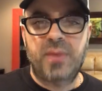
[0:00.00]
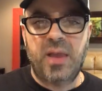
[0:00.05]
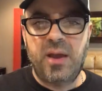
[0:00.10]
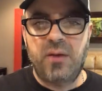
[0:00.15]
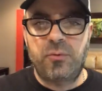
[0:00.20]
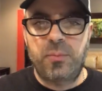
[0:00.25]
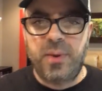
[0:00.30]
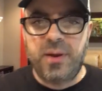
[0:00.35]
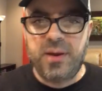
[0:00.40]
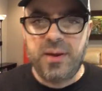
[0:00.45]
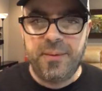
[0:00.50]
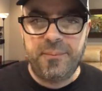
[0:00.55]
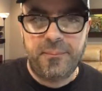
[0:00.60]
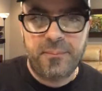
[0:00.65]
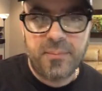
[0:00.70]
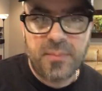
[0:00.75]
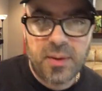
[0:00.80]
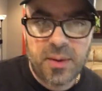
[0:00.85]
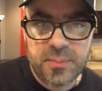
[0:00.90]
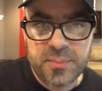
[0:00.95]
Hey everybody,
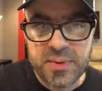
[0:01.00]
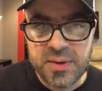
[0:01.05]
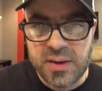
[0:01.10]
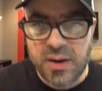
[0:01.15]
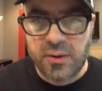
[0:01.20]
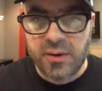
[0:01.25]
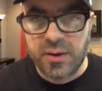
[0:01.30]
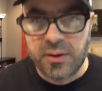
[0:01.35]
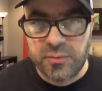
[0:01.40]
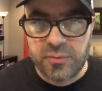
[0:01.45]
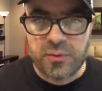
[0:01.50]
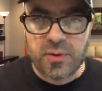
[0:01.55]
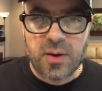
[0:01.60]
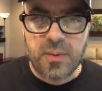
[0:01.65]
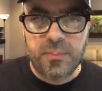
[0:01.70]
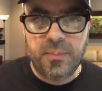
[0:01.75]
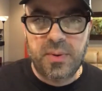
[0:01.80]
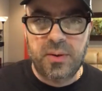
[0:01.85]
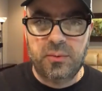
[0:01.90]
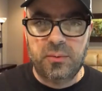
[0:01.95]
I'm Derek
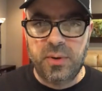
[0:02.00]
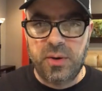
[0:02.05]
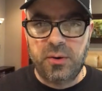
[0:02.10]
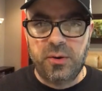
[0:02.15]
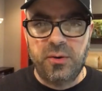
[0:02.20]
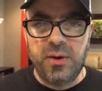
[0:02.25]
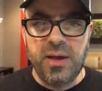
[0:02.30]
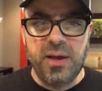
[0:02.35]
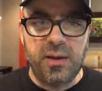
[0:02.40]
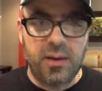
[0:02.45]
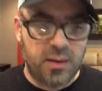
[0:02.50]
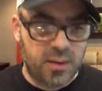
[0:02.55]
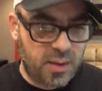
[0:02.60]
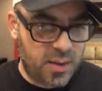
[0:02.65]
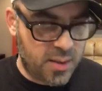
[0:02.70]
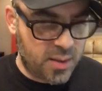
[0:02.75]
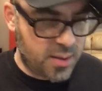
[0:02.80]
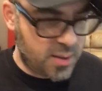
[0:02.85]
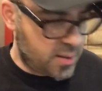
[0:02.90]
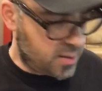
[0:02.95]
from Ritterkrieg,
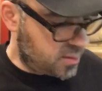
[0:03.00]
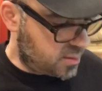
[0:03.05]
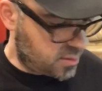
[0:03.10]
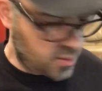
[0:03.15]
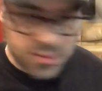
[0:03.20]
and